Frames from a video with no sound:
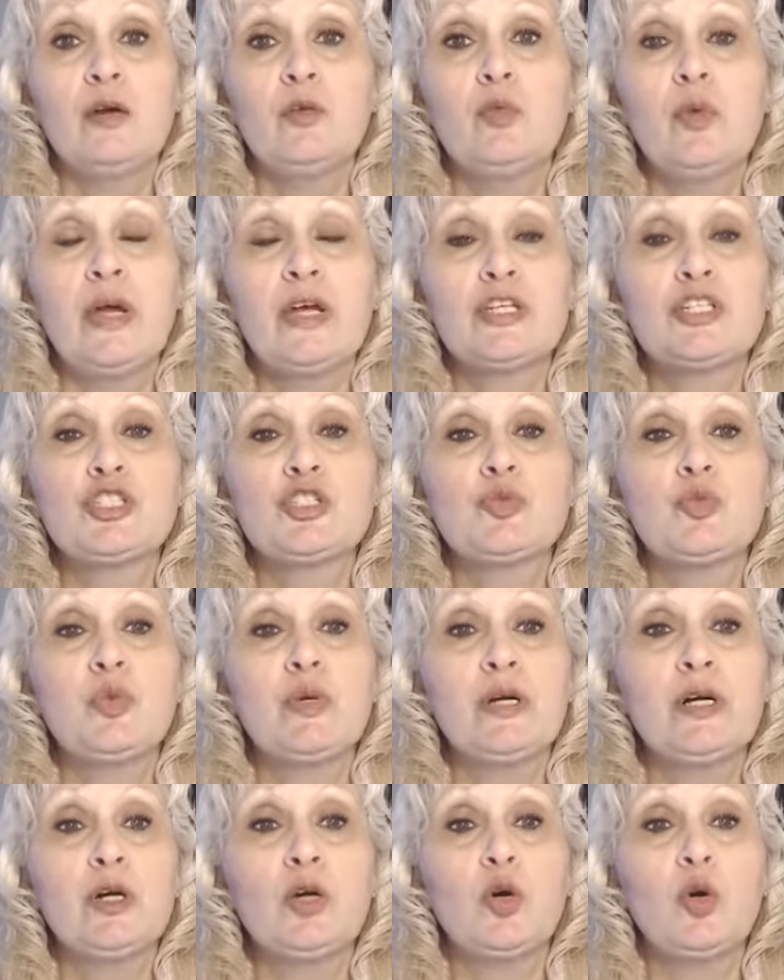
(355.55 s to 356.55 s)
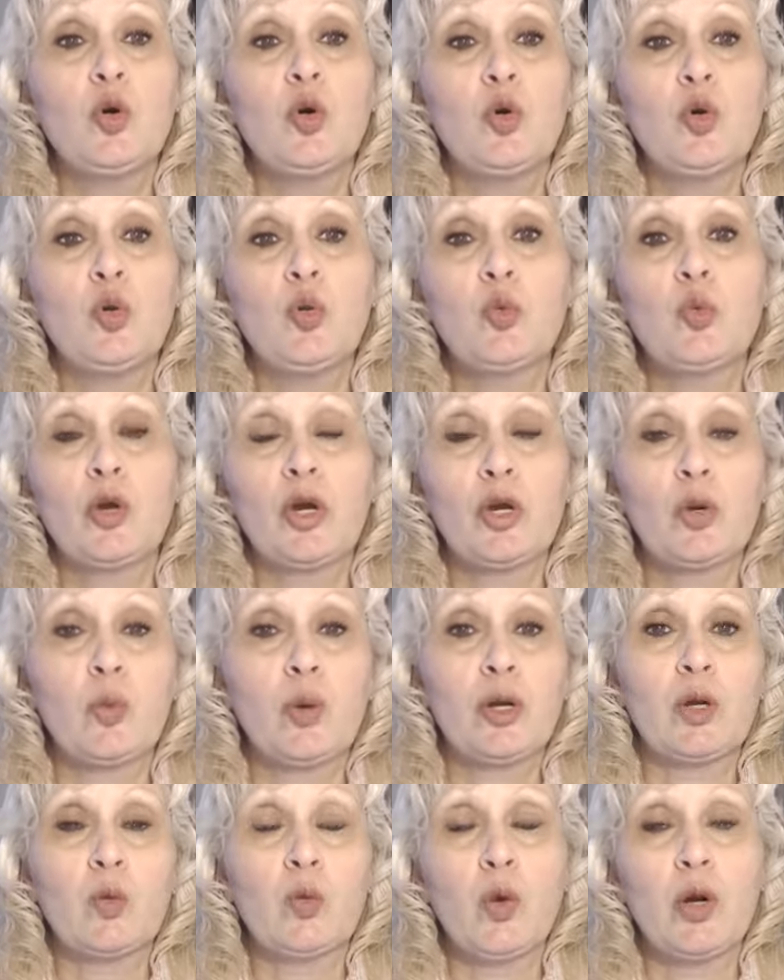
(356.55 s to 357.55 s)
which will work,
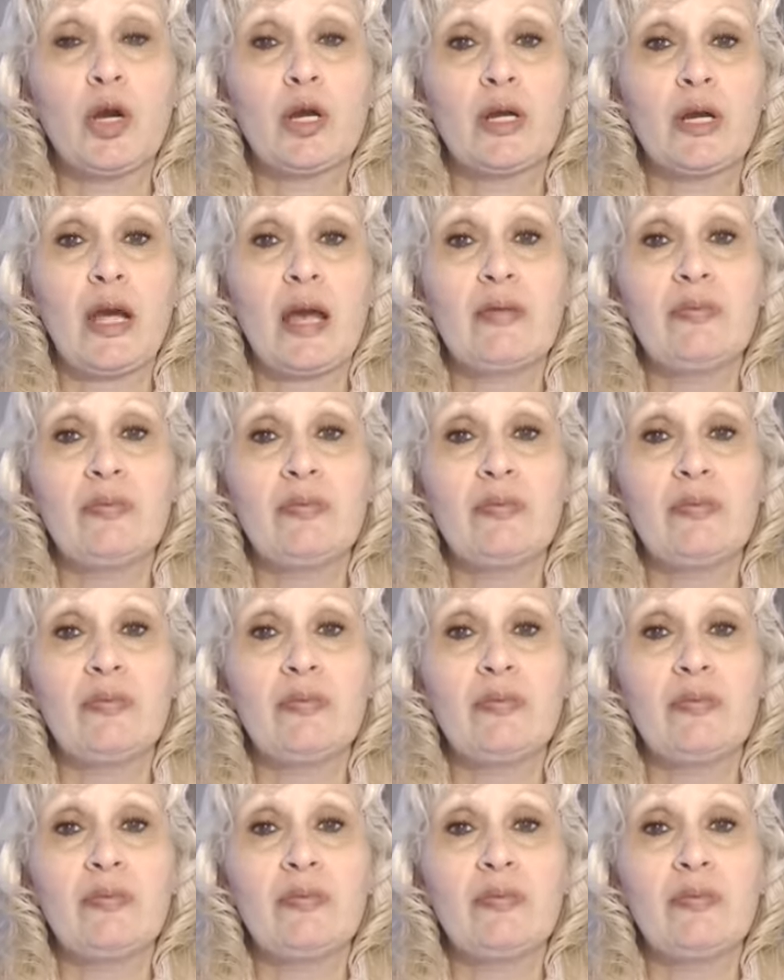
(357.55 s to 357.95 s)
work, work.